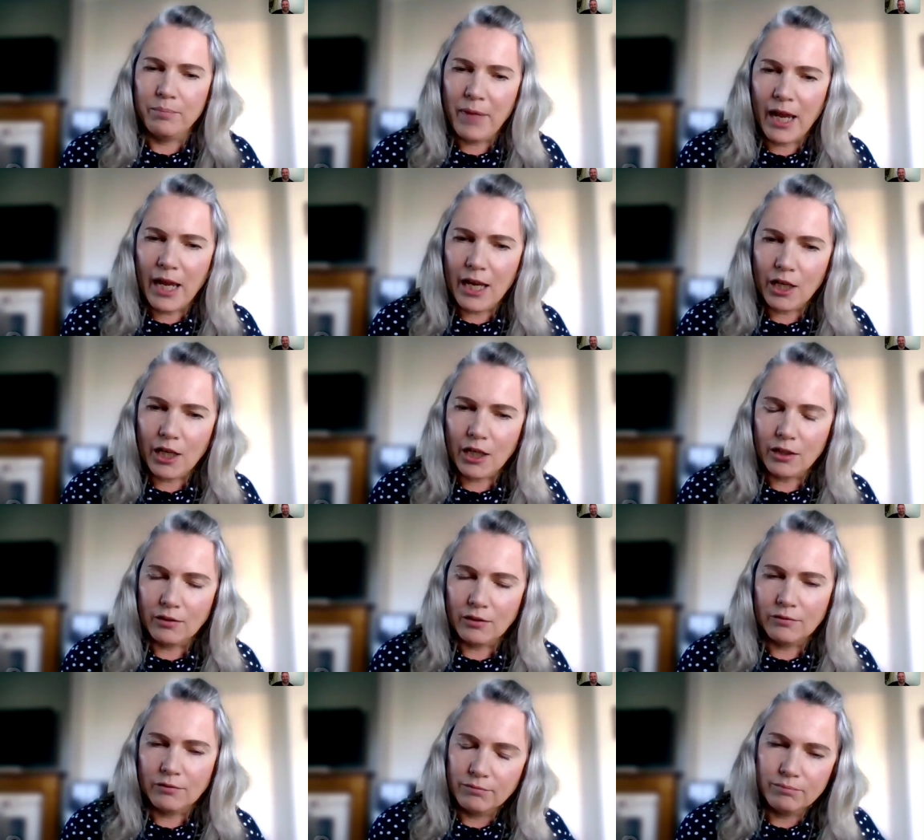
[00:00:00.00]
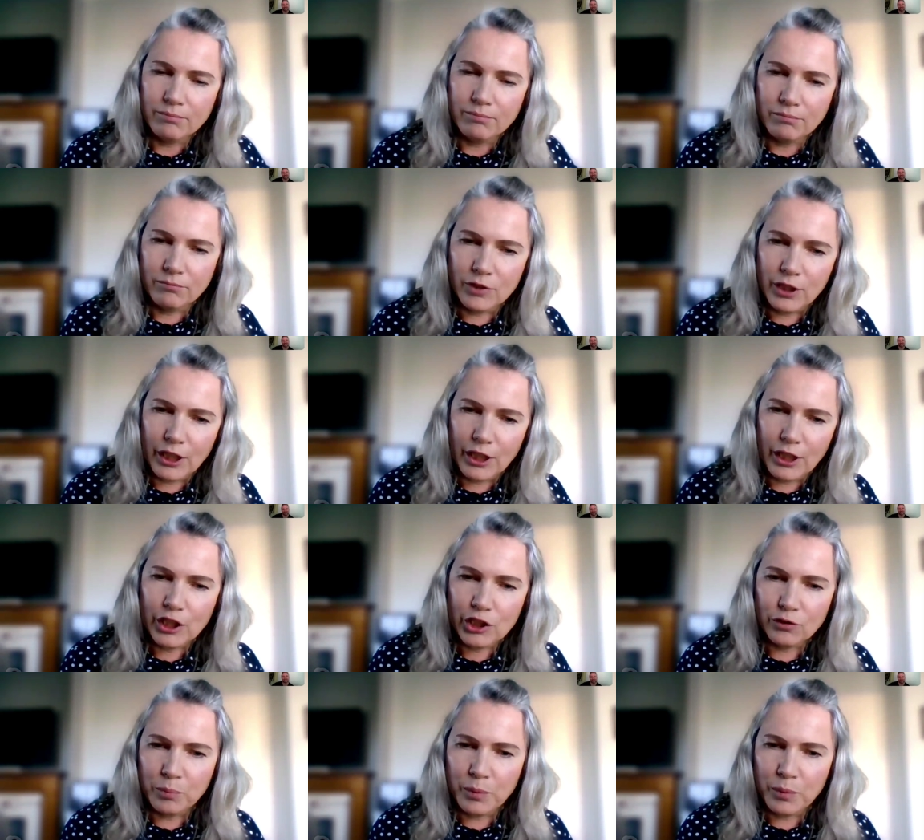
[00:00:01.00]
main dish
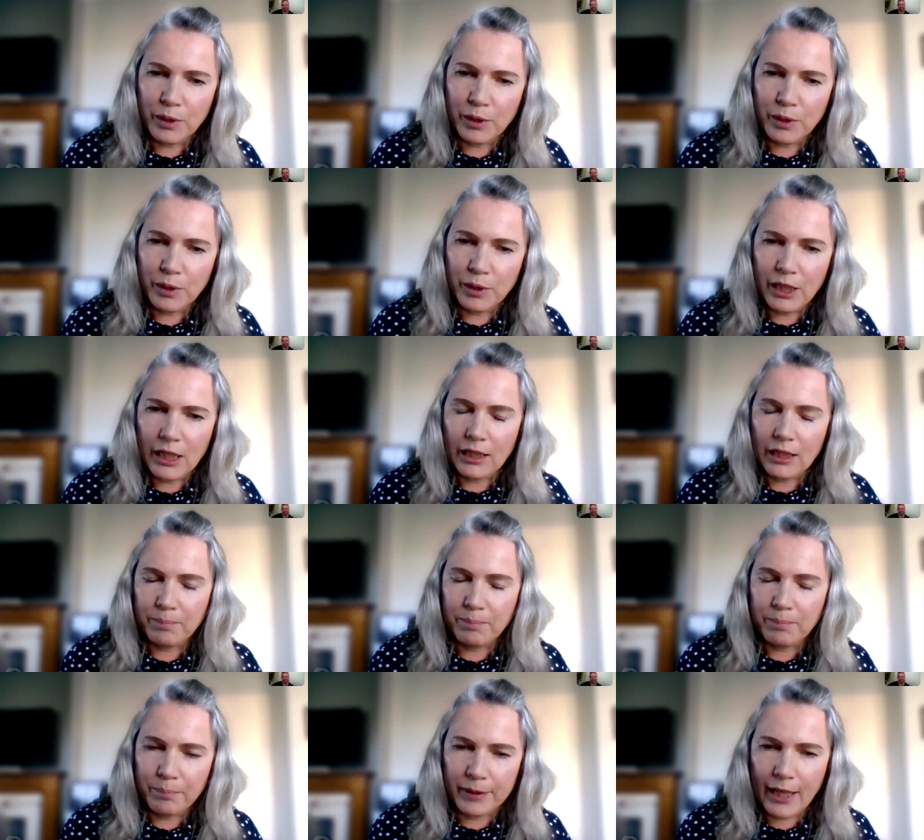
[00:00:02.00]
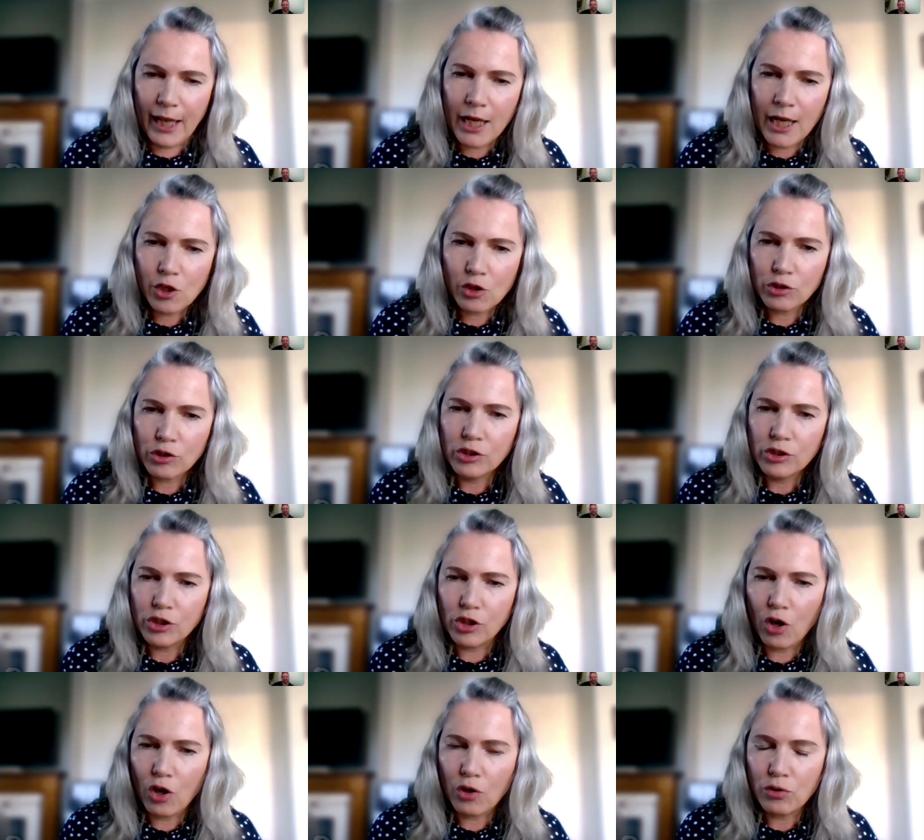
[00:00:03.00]
should be like potatoes,
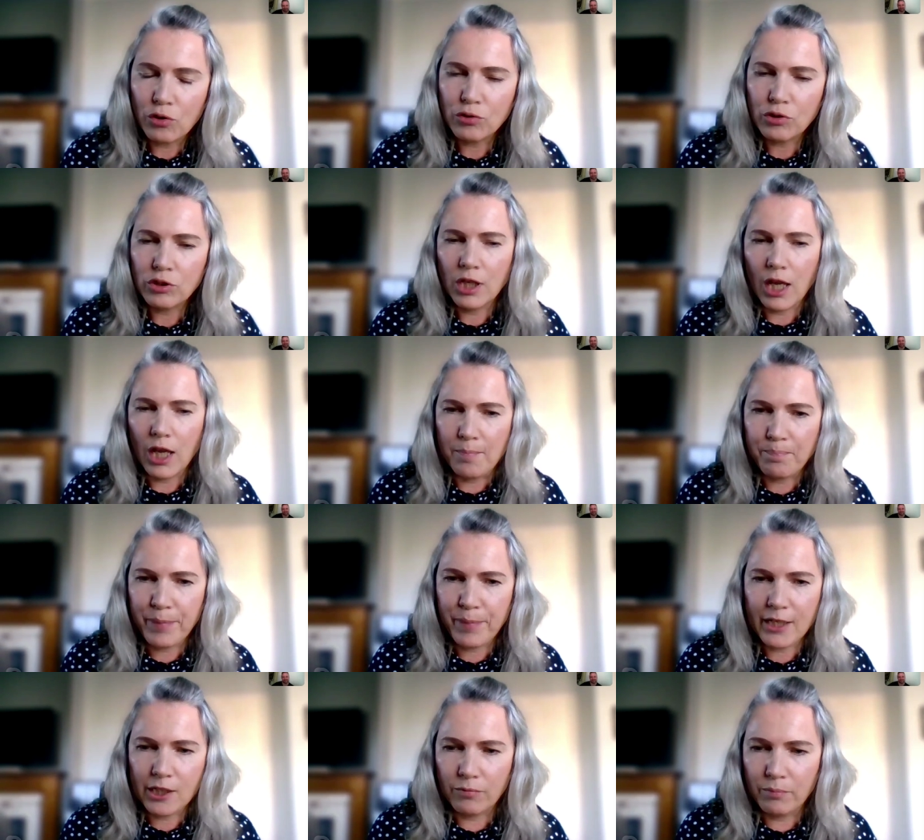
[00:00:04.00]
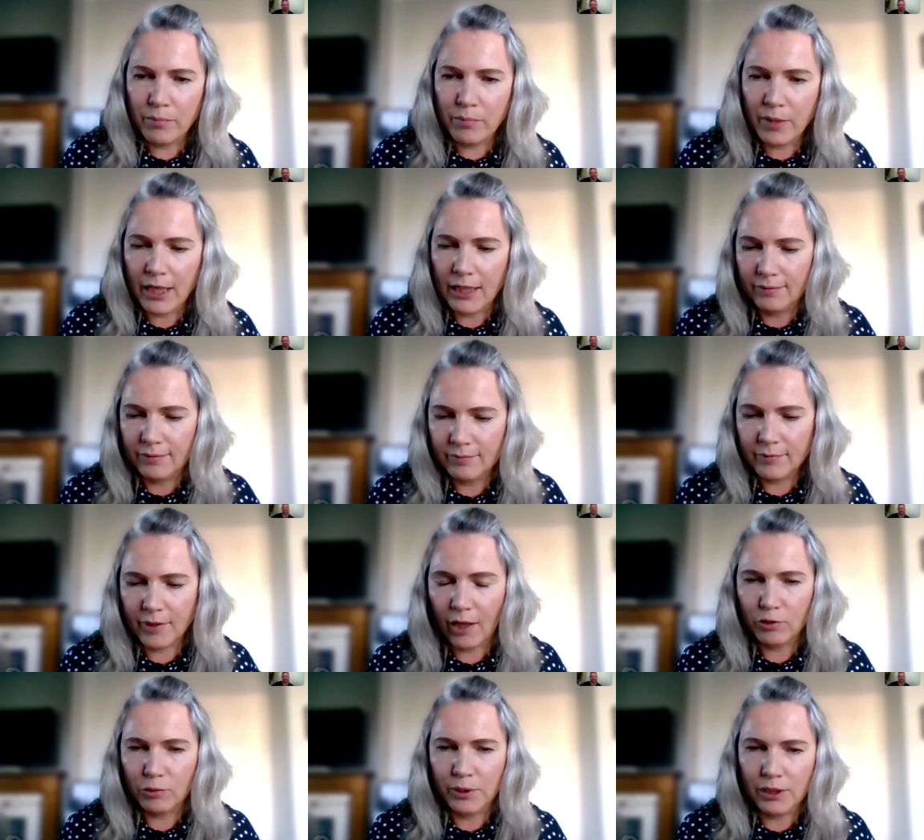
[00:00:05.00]
sauce, and piece of meat. Okay. That would
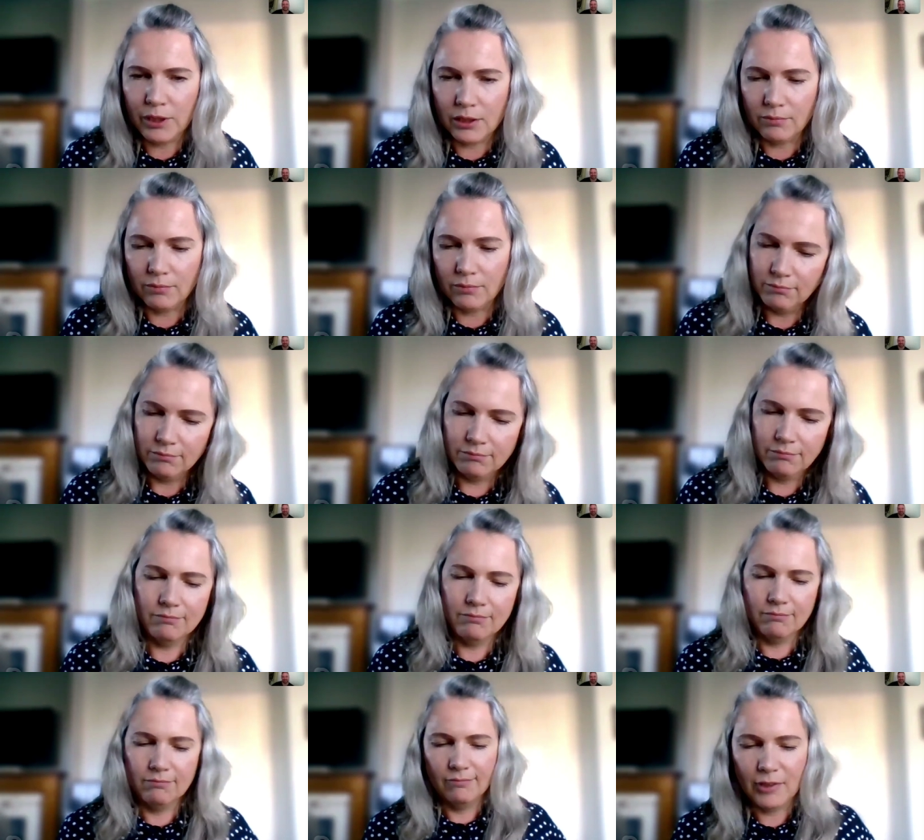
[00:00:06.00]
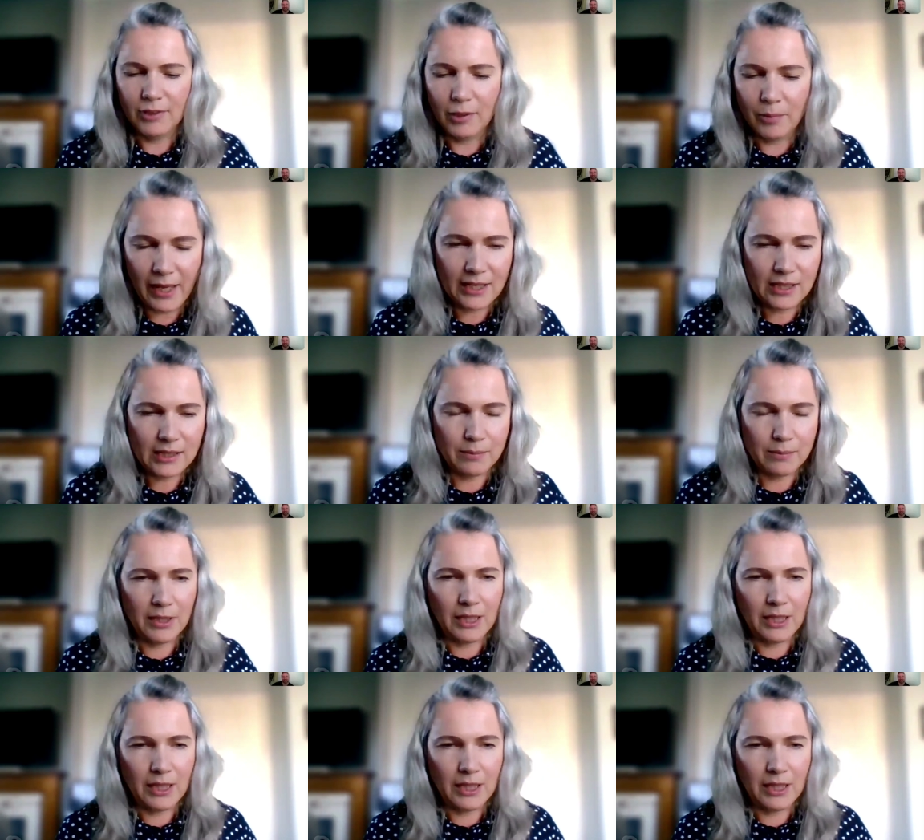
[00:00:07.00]
be the that, the best. That's meal.